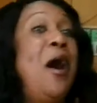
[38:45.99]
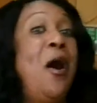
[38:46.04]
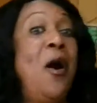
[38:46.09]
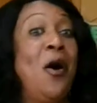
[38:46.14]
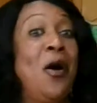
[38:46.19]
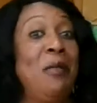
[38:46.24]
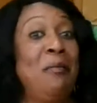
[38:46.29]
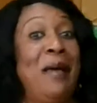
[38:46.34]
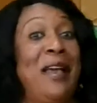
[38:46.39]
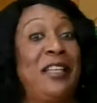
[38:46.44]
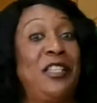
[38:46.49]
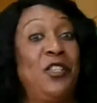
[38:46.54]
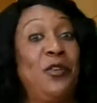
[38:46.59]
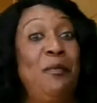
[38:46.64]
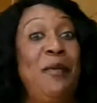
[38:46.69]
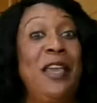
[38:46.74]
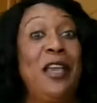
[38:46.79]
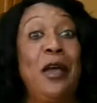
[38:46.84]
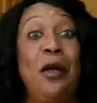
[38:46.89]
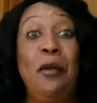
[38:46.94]
all my
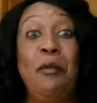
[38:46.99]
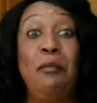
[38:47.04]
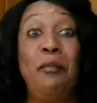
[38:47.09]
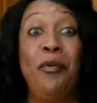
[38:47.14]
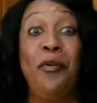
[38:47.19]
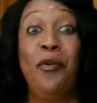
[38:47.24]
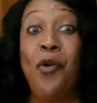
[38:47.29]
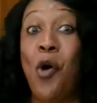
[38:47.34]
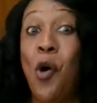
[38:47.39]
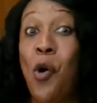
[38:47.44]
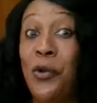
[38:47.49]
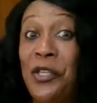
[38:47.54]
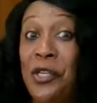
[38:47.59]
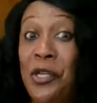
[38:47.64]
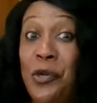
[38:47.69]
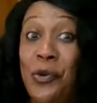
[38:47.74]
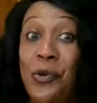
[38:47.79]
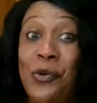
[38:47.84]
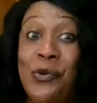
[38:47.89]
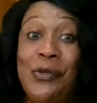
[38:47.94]
Jamaican
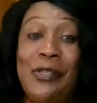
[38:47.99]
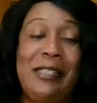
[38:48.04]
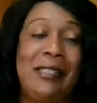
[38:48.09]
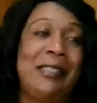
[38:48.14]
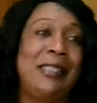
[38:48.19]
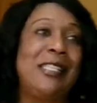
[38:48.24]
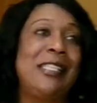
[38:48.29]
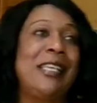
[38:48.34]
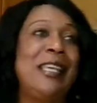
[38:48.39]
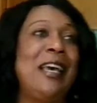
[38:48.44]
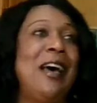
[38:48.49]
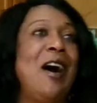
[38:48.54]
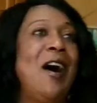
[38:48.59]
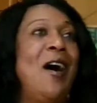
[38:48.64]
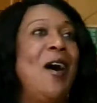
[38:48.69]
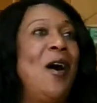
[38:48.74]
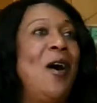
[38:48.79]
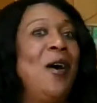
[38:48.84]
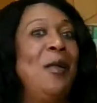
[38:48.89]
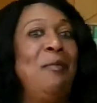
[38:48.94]
produce,
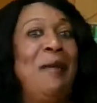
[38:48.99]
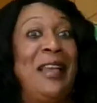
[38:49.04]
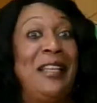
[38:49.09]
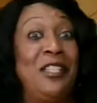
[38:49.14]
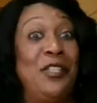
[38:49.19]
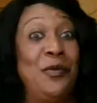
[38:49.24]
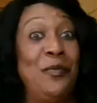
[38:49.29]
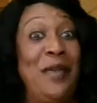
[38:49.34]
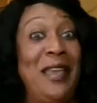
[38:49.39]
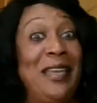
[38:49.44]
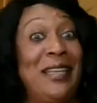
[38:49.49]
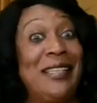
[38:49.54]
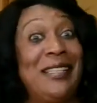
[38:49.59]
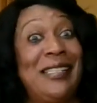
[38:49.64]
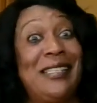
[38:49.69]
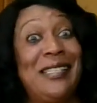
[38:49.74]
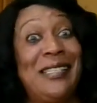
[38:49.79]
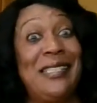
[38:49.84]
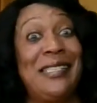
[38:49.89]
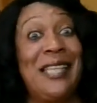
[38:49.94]
all my
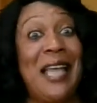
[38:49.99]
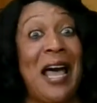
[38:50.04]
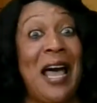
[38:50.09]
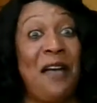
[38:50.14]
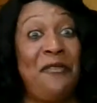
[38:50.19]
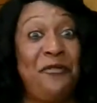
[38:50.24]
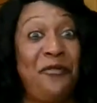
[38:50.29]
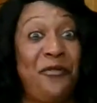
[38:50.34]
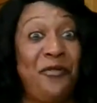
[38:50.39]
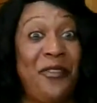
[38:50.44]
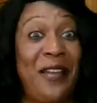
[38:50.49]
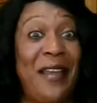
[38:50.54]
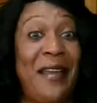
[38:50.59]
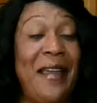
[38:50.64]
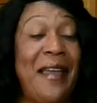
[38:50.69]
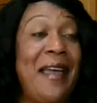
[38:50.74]
Jamaican stuff.